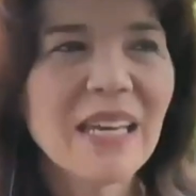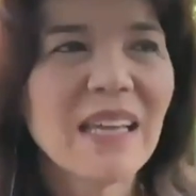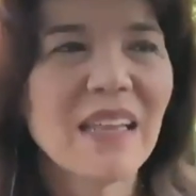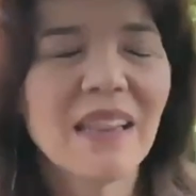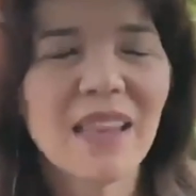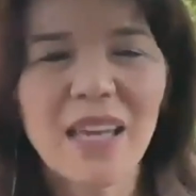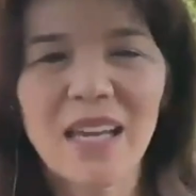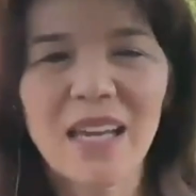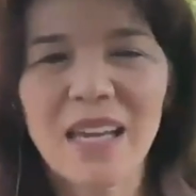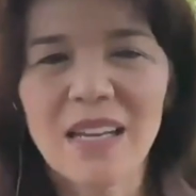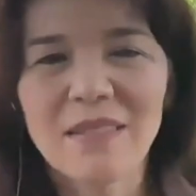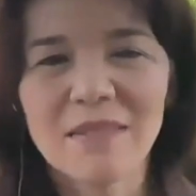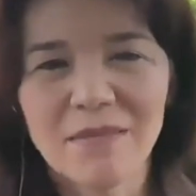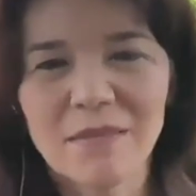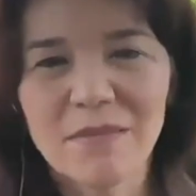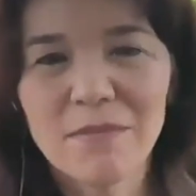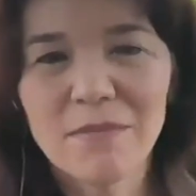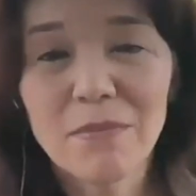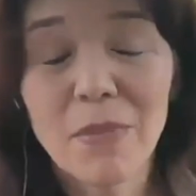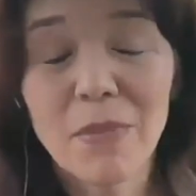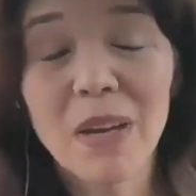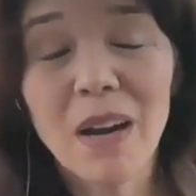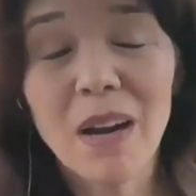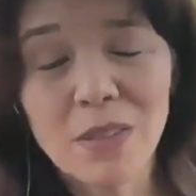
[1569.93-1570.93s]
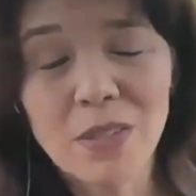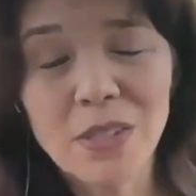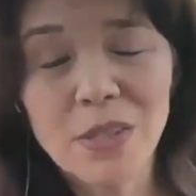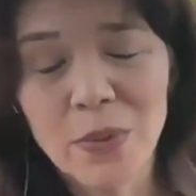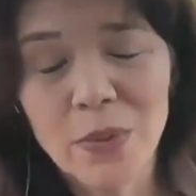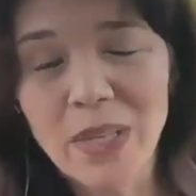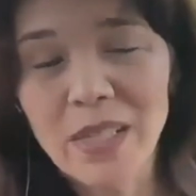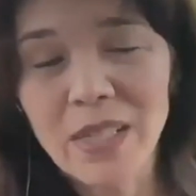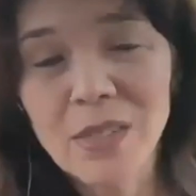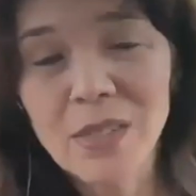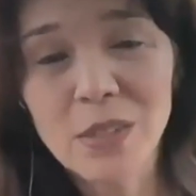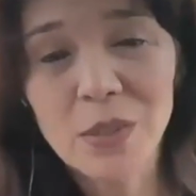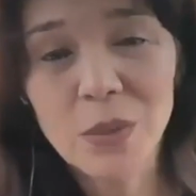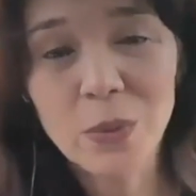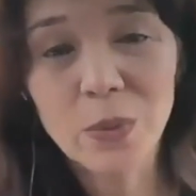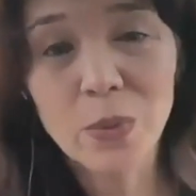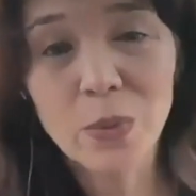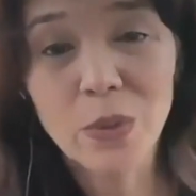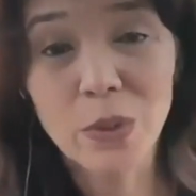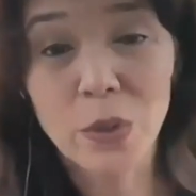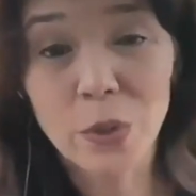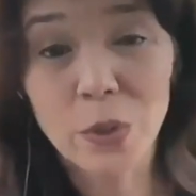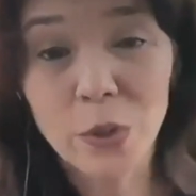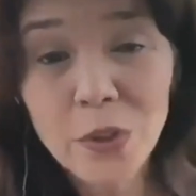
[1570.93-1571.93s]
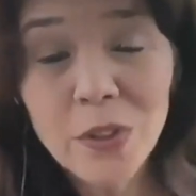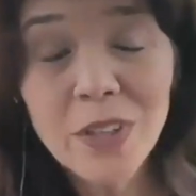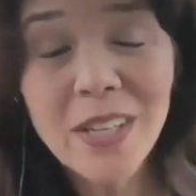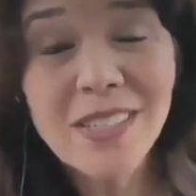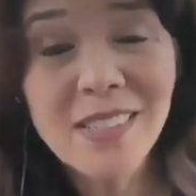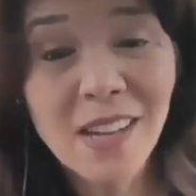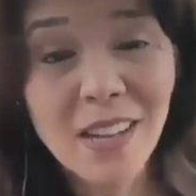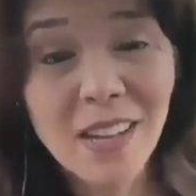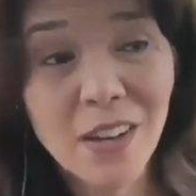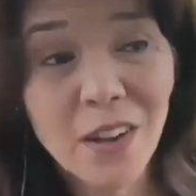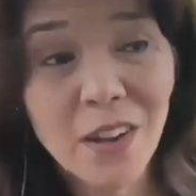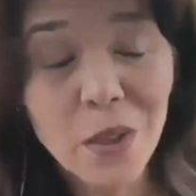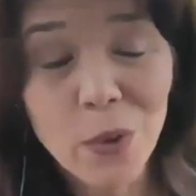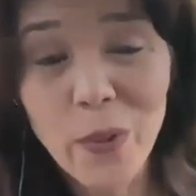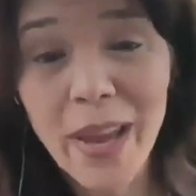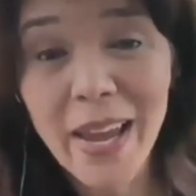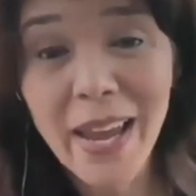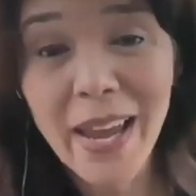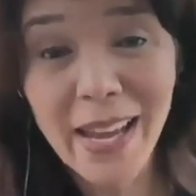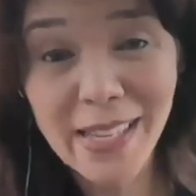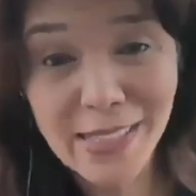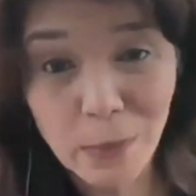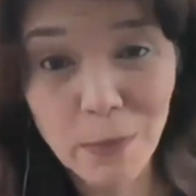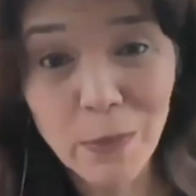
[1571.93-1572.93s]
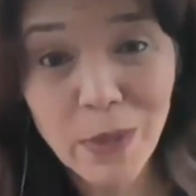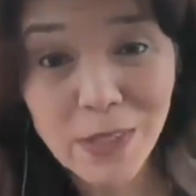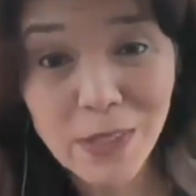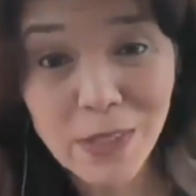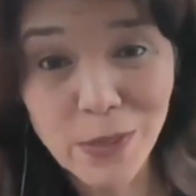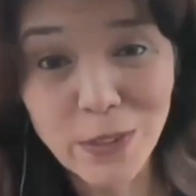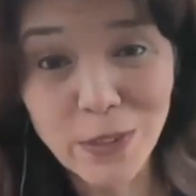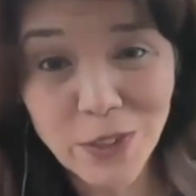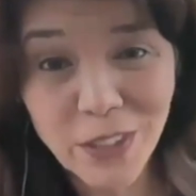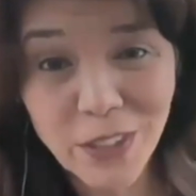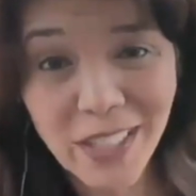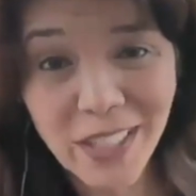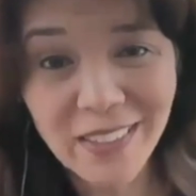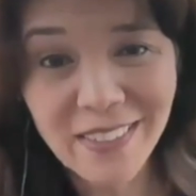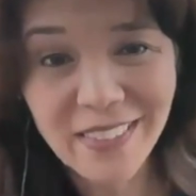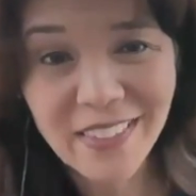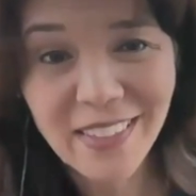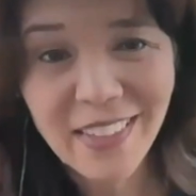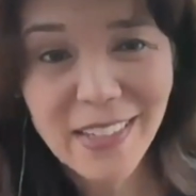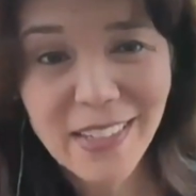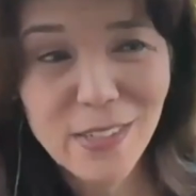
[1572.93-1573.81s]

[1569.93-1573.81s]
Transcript: then but also get to learn a ton on the way as I'm researching.